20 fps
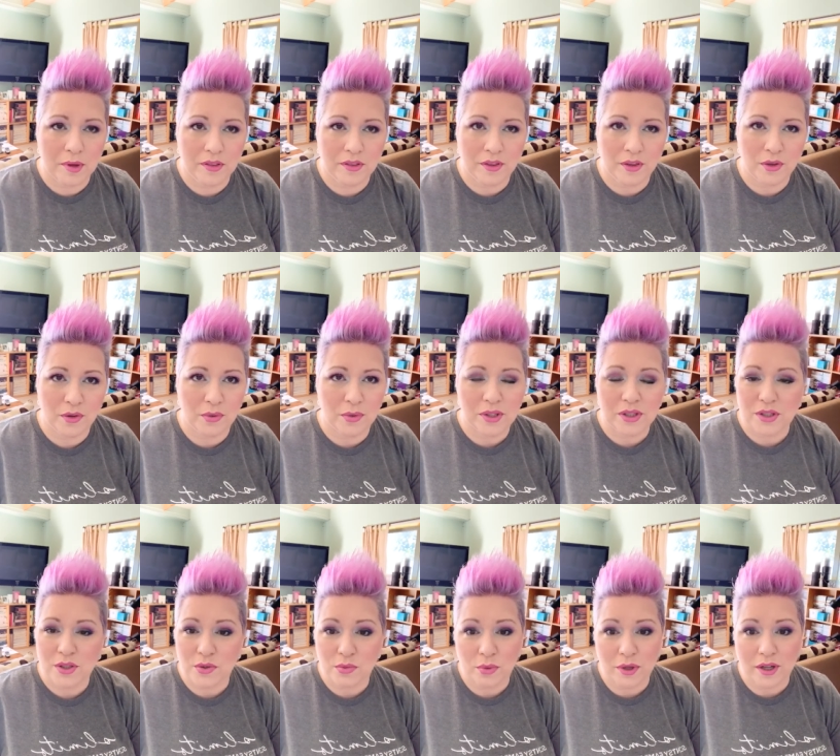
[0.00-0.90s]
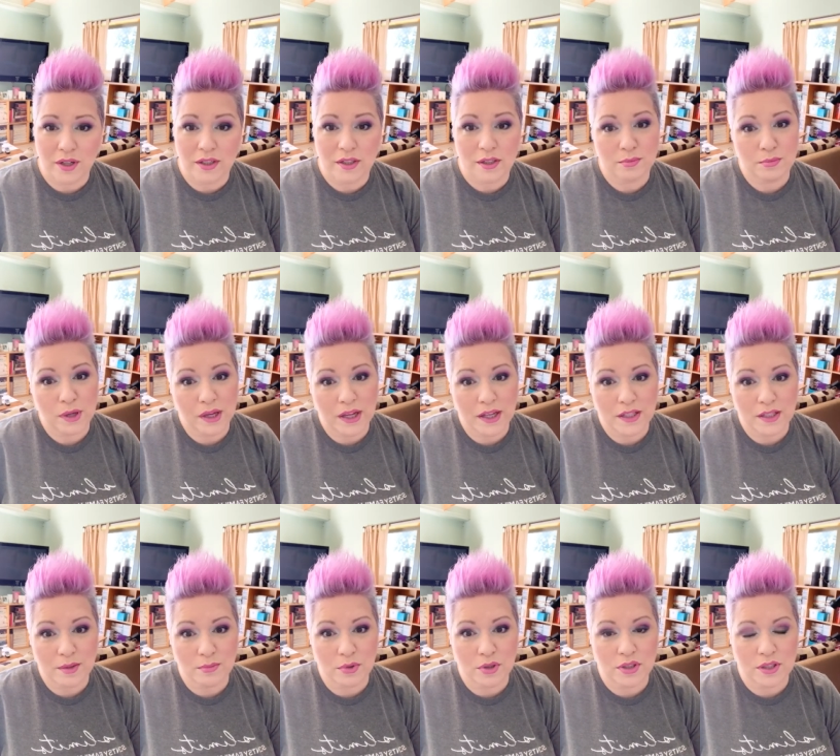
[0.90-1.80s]
with you, which is weird because my
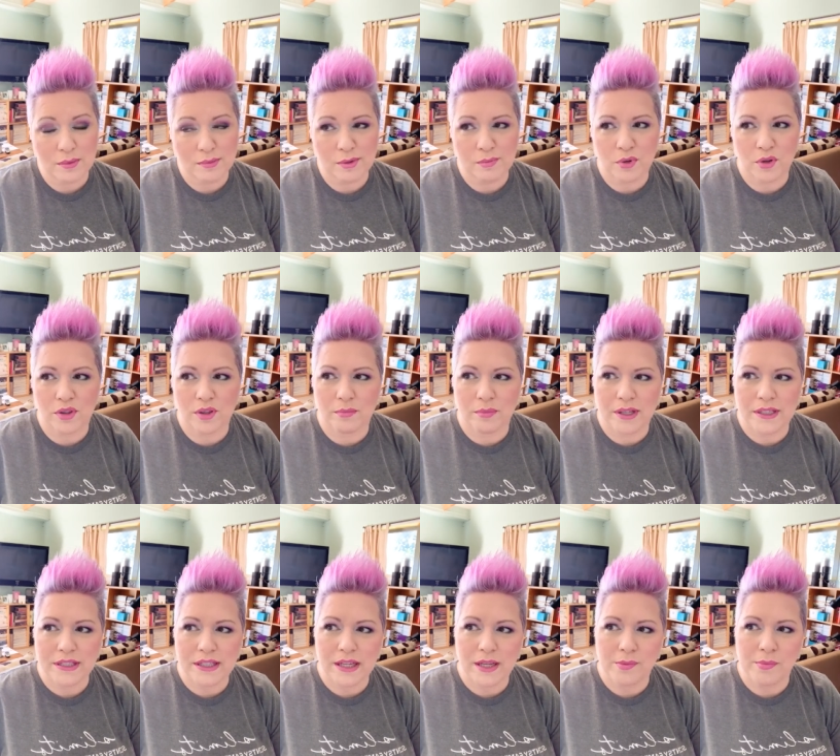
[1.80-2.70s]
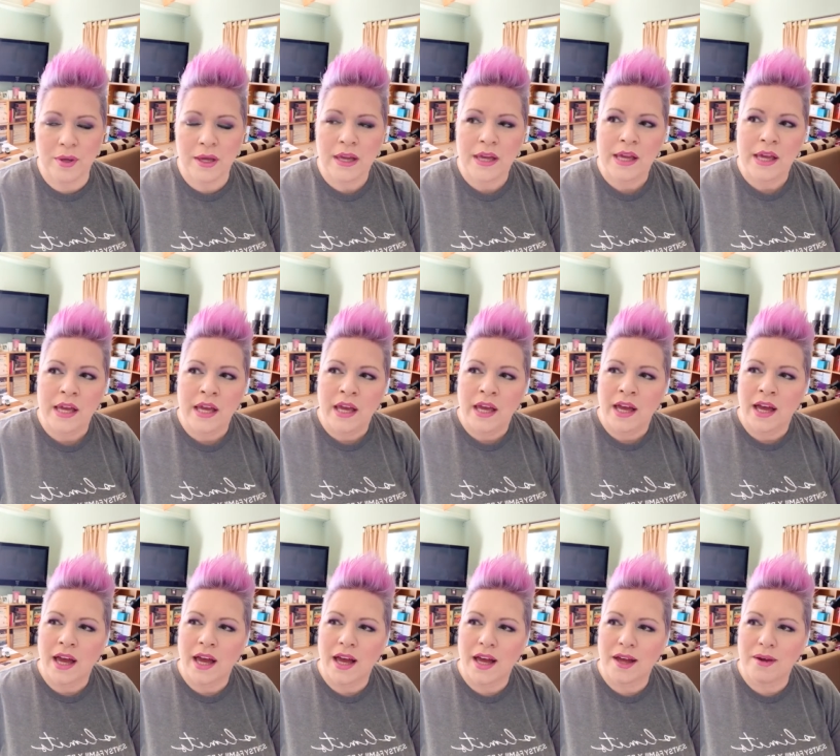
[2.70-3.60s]
customers see me more than my team.
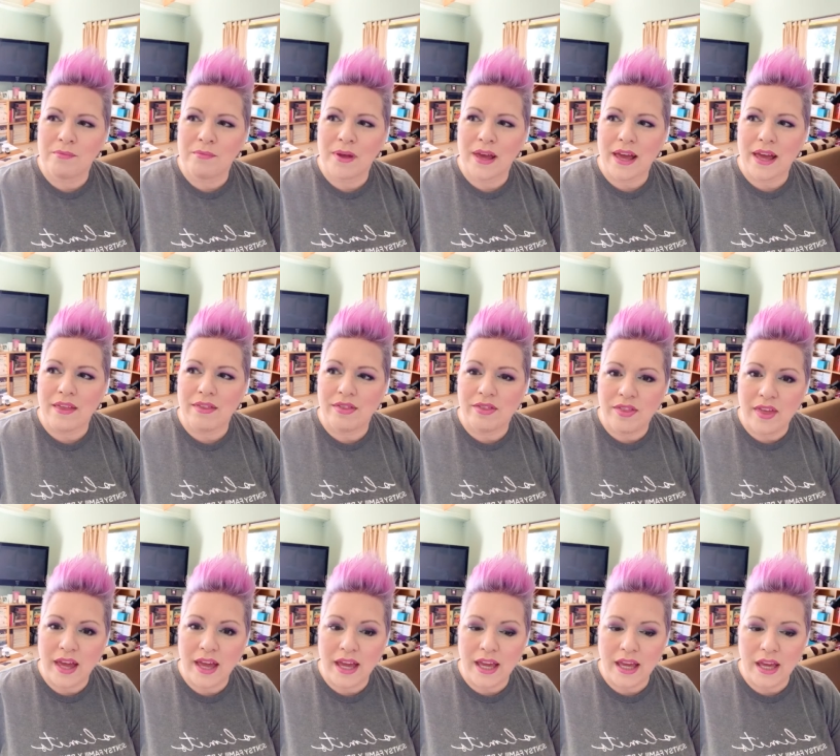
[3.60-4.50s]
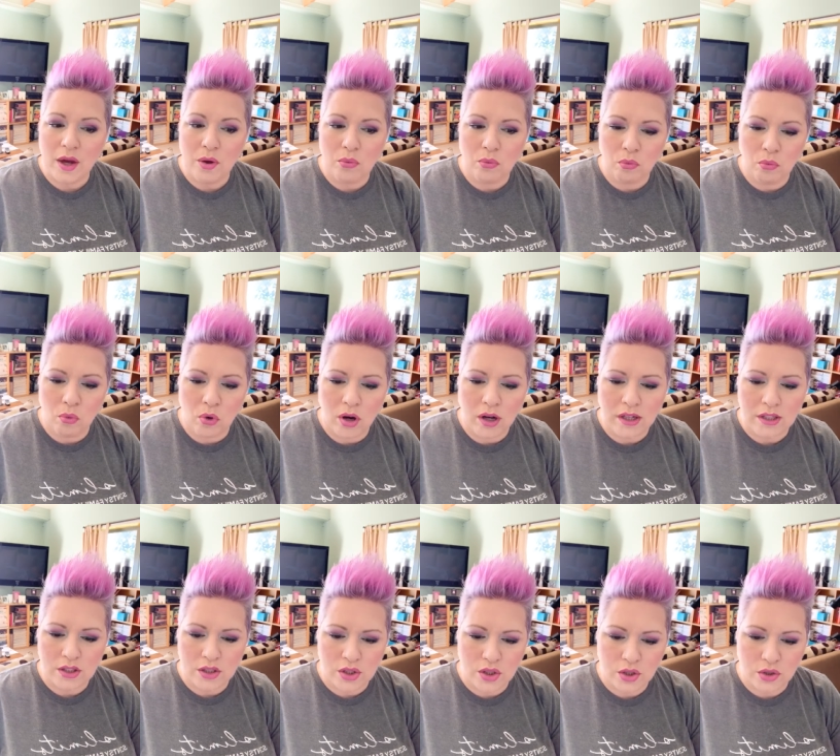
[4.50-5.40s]
Um, they
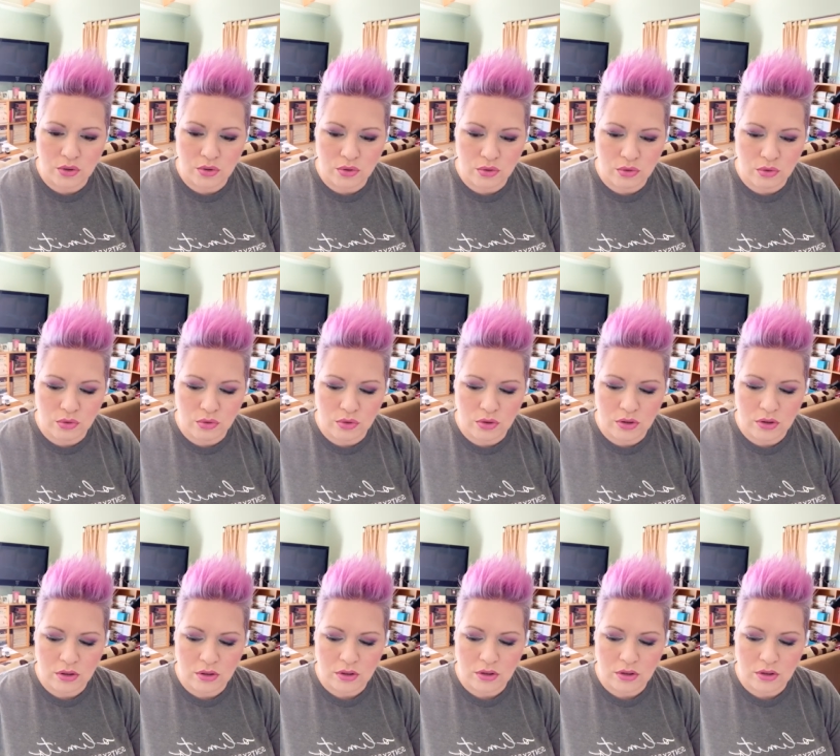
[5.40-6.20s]
want to,